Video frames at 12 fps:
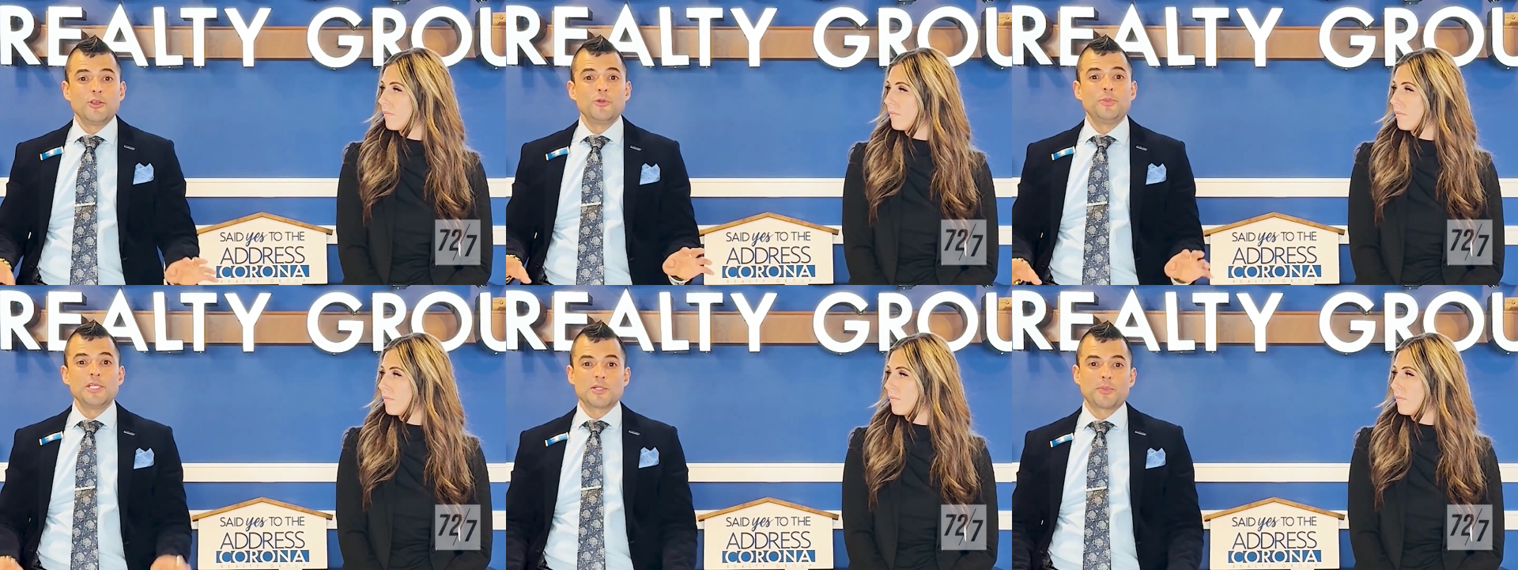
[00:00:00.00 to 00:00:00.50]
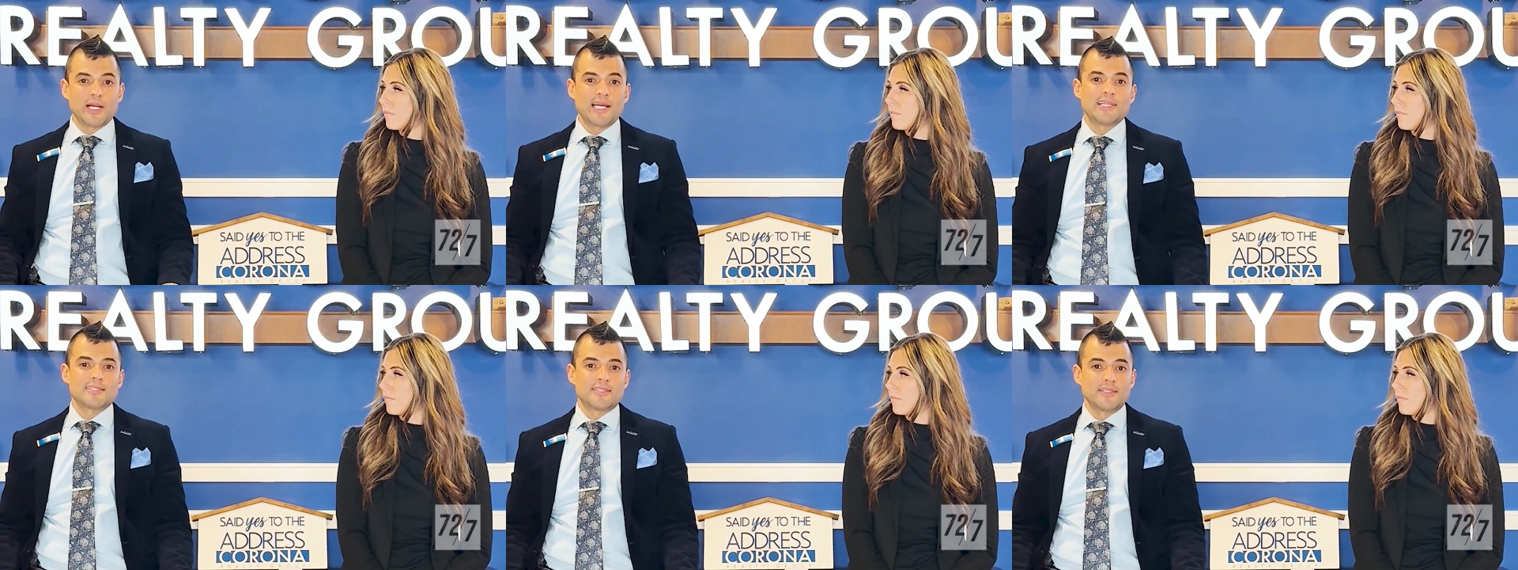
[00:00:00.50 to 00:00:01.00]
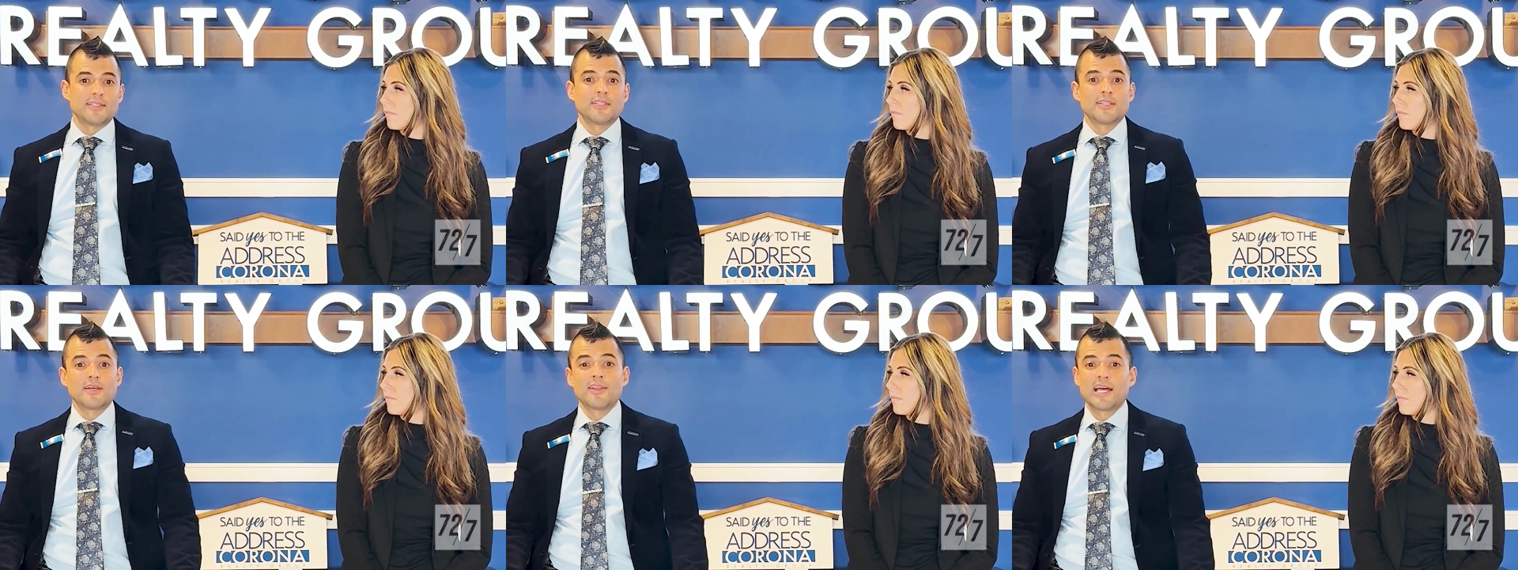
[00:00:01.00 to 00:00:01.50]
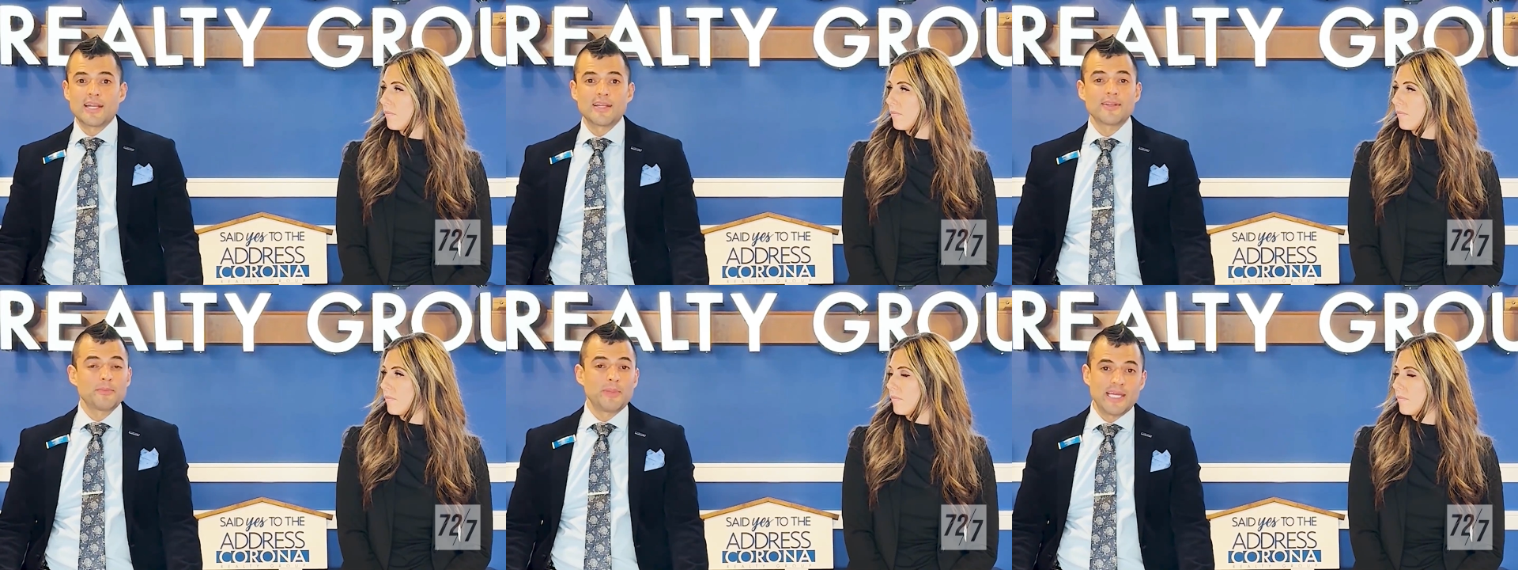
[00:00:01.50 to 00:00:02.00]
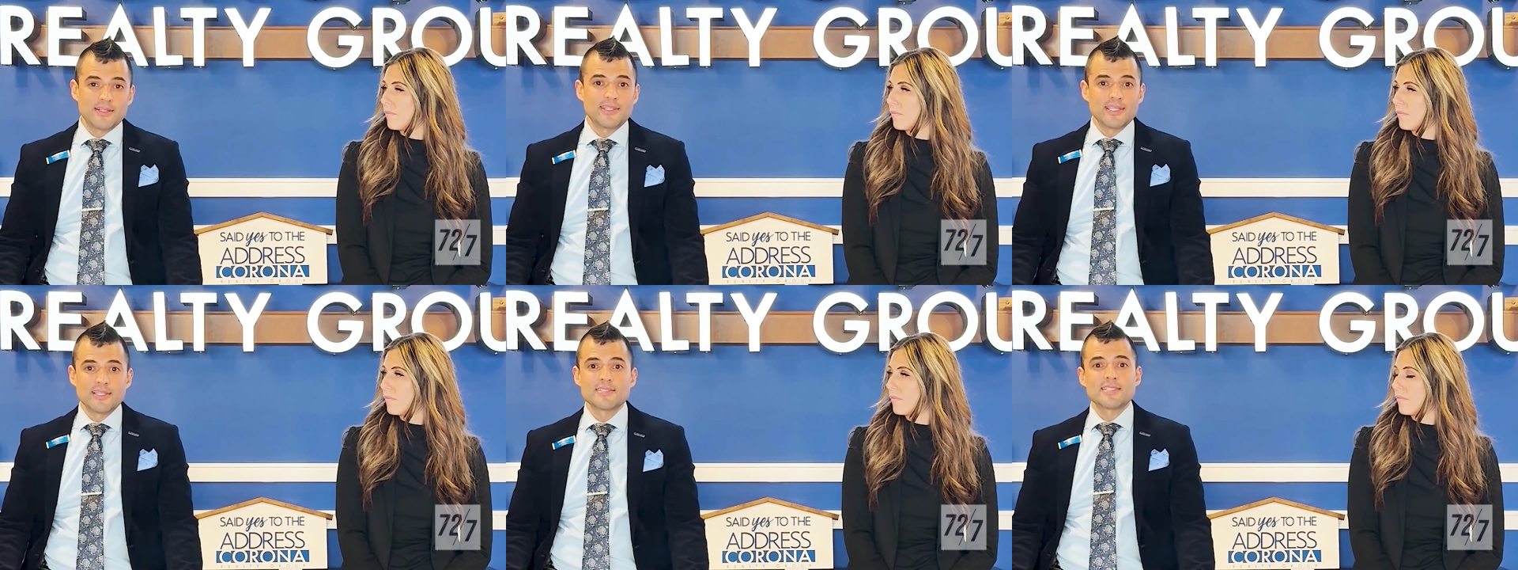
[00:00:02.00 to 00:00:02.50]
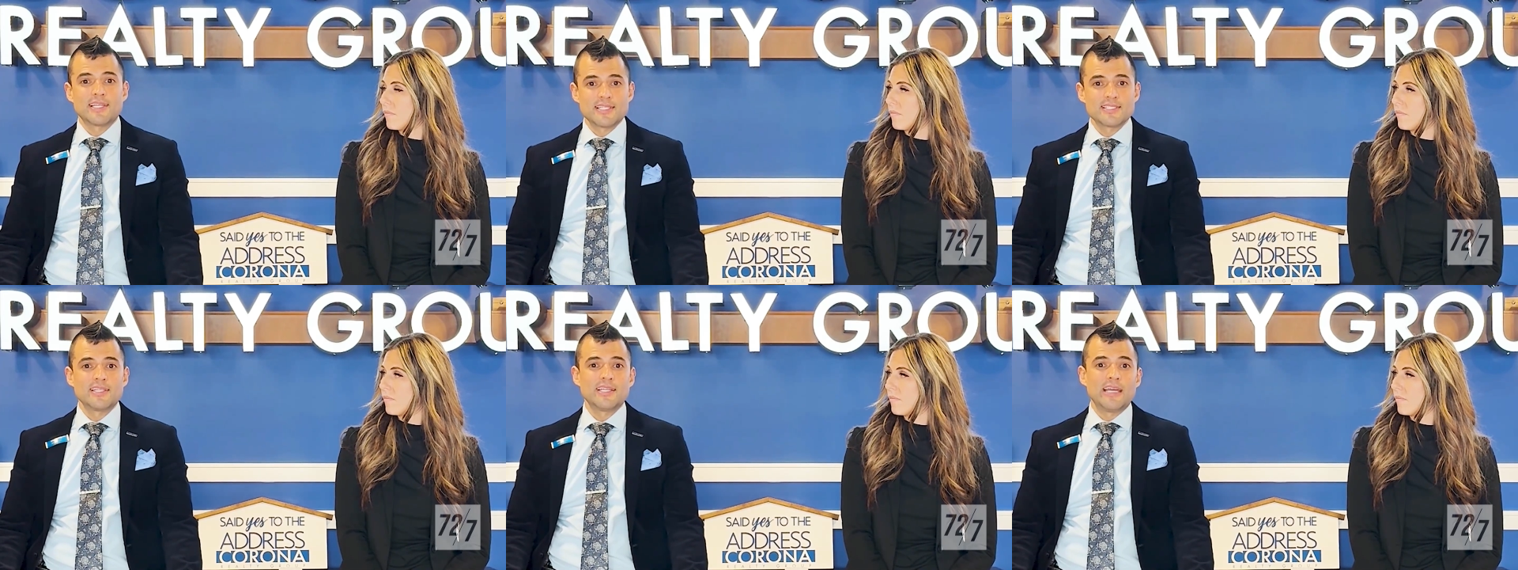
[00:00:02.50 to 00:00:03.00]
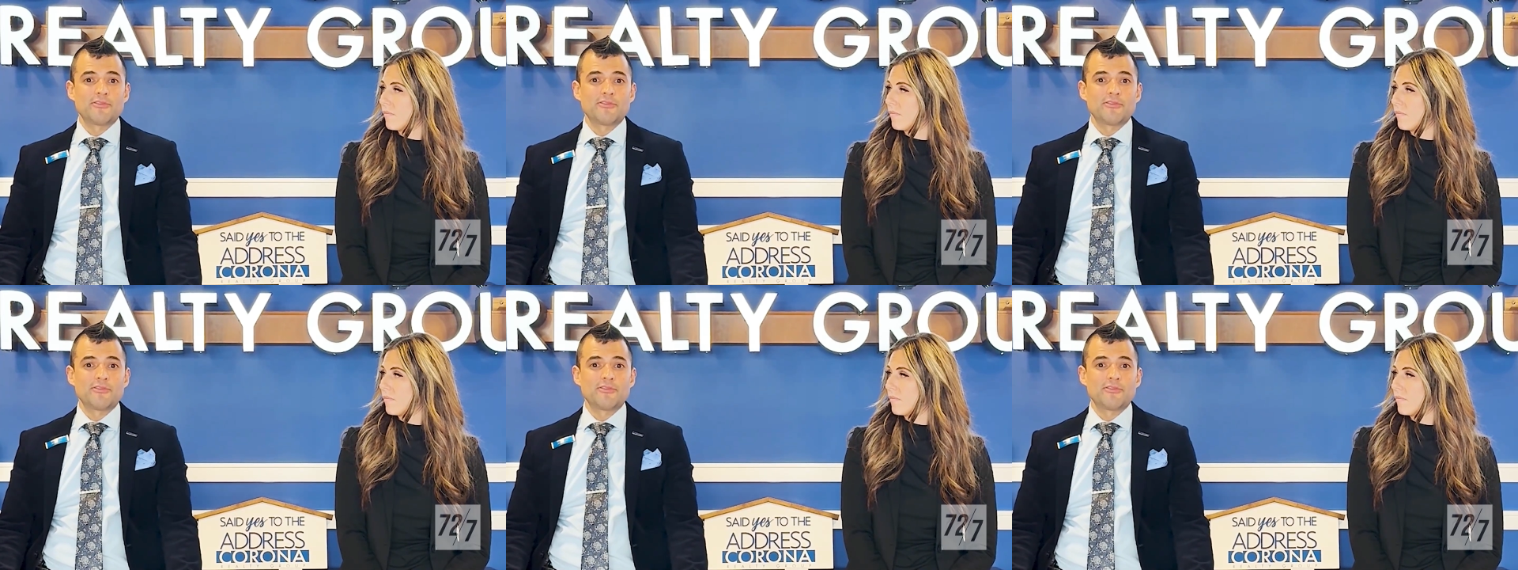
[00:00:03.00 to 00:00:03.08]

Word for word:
Speaker 1: You'd be surprised. A lot of the bad things, like I said,